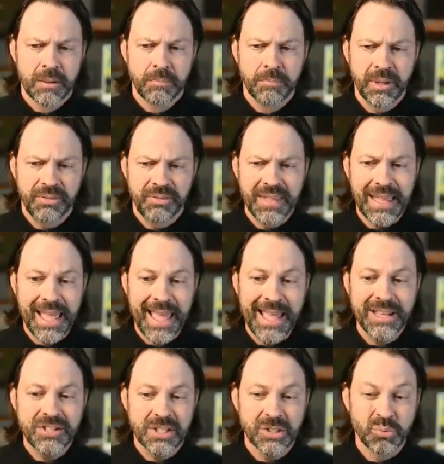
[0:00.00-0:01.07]
But the
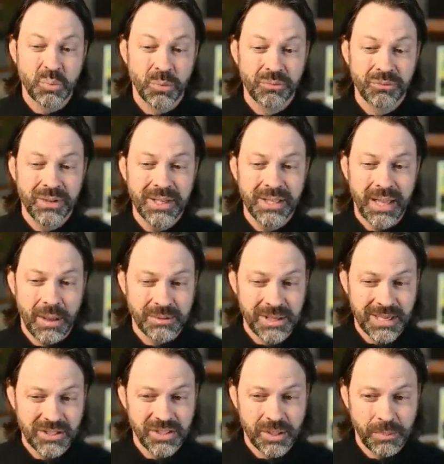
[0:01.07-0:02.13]
edges were really, I was
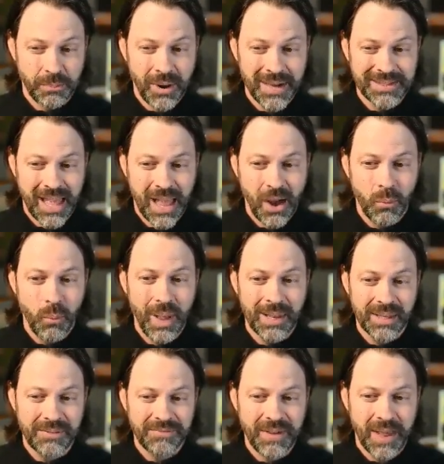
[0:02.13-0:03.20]
actually surprised how well
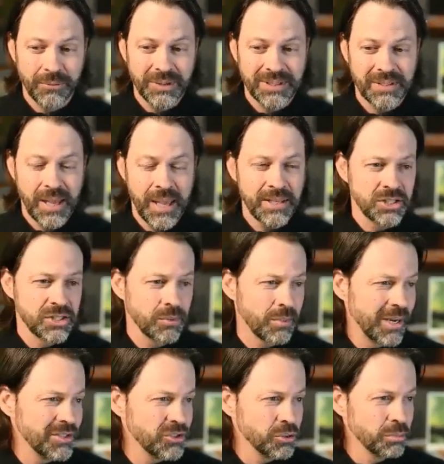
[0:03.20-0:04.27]
it found these edges. And
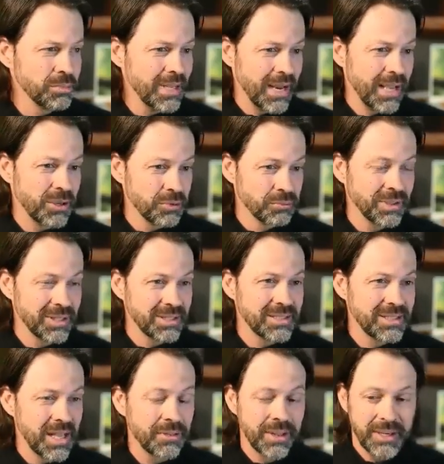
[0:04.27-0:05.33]
when I zoomed in, I could really
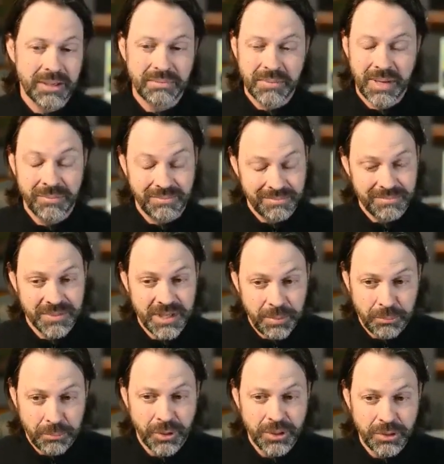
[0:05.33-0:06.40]
tell that it, it did a
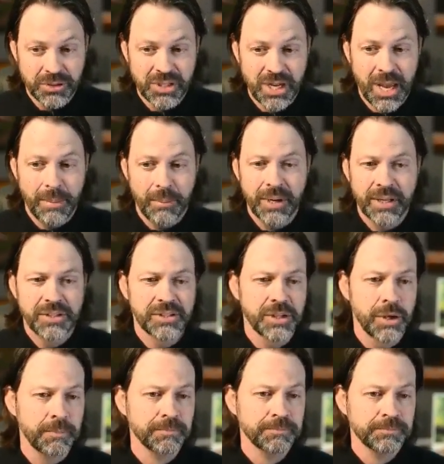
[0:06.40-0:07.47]
pretty good job on it.
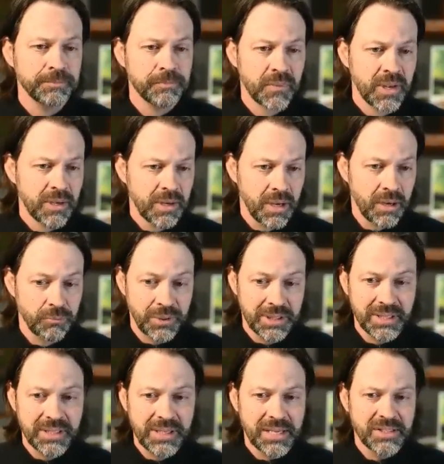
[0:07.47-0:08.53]
So a
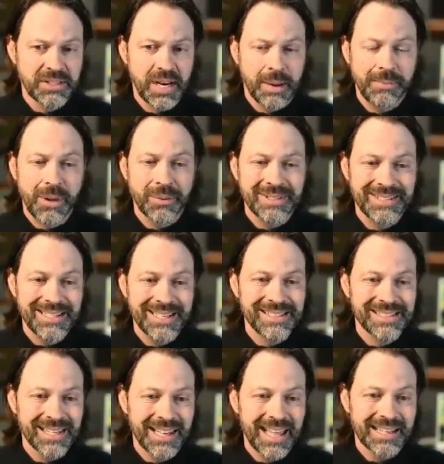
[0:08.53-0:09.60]
really nice job. Now, it did
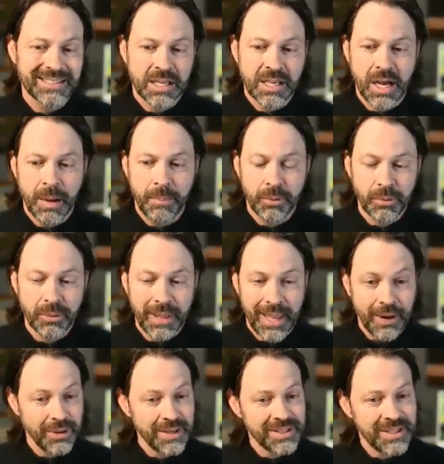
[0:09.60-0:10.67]
select a couple
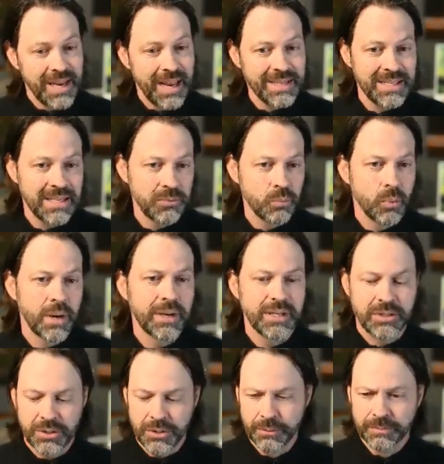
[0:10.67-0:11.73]
areas that I didn't want
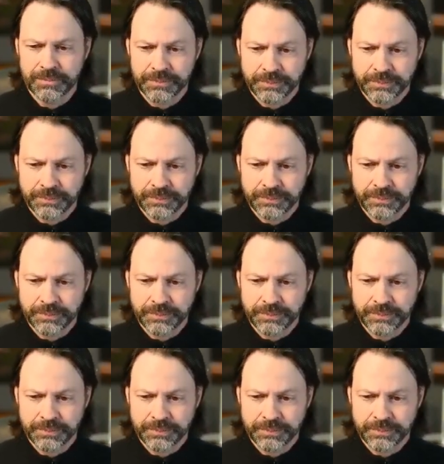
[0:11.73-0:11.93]
it to.